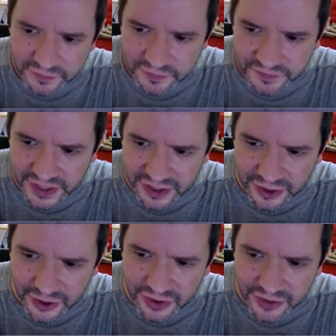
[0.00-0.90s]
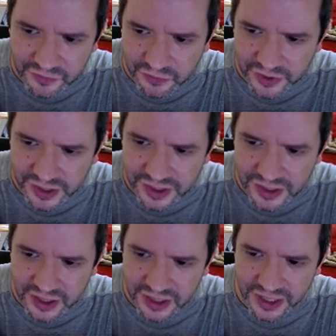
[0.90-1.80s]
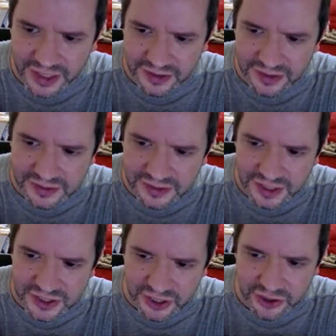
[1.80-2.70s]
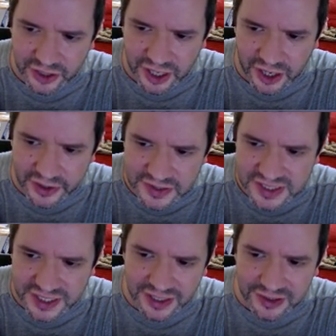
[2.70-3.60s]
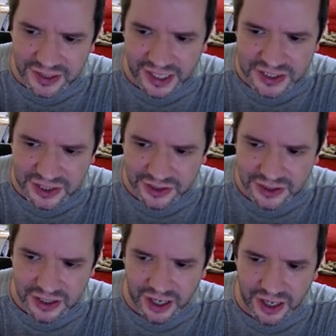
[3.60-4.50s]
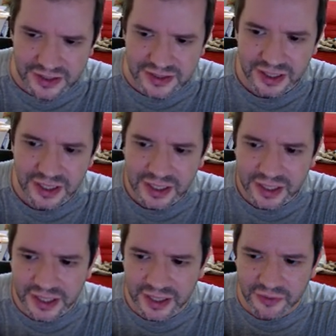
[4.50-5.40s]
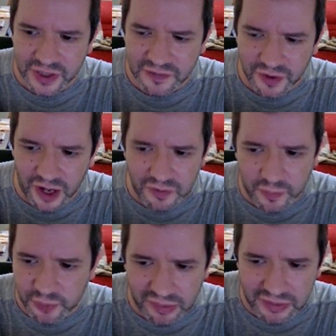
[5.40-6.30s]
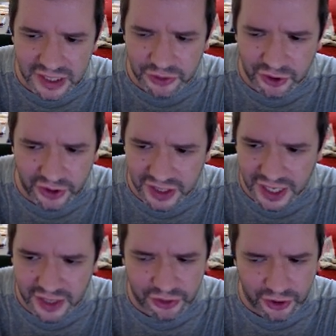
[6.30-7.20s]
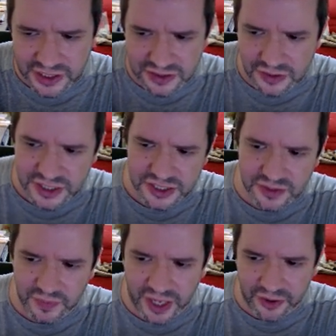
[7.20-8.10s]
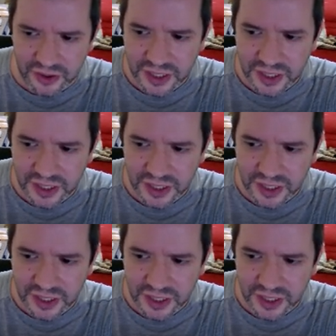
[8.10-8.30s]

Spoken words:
Finger in the trigger guard, single action, cocked revolver, probably a 38, 32, doesn't matter.